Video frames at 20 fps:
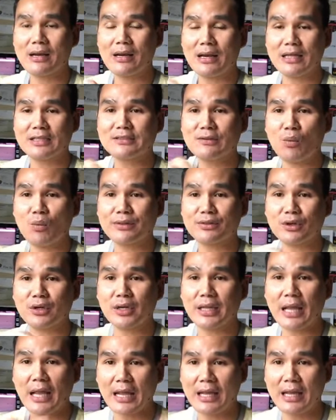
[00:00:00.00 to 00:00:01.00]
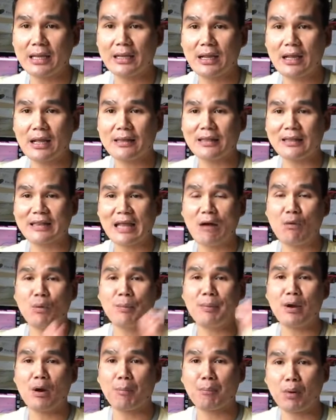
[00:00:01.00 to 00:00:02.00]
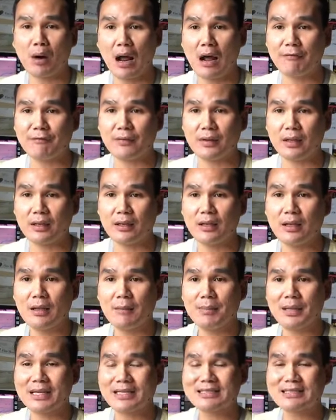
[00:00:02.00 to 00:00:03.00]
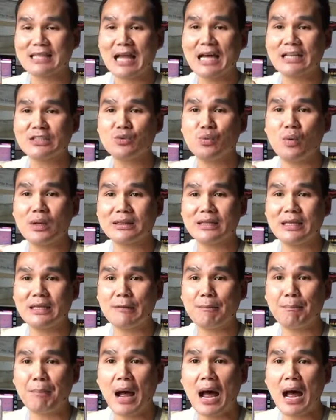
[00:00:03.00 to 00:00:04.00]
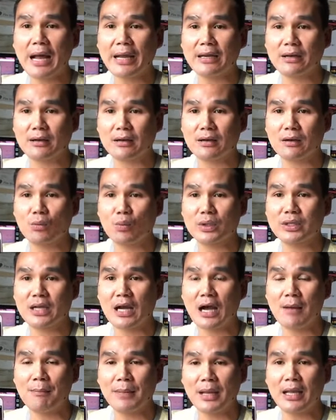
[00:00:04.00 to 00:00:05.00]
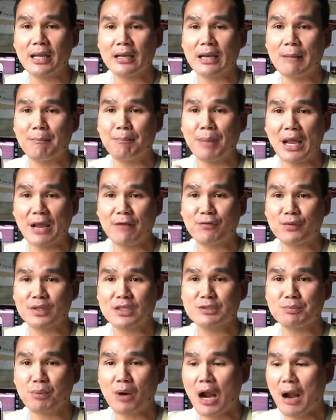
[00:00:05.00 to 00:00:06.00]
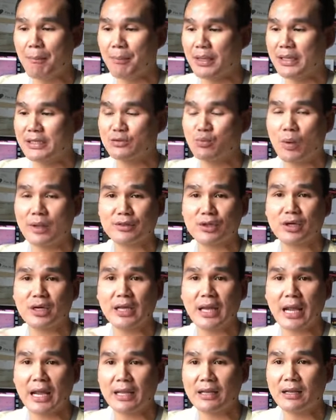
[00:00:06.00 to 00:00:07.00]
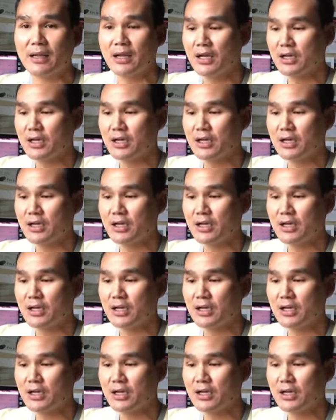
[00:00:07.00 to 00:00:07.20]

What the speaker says: Less than 138, then that will be a profit, because that's what the buyer would come in and pay for this property. It's 138.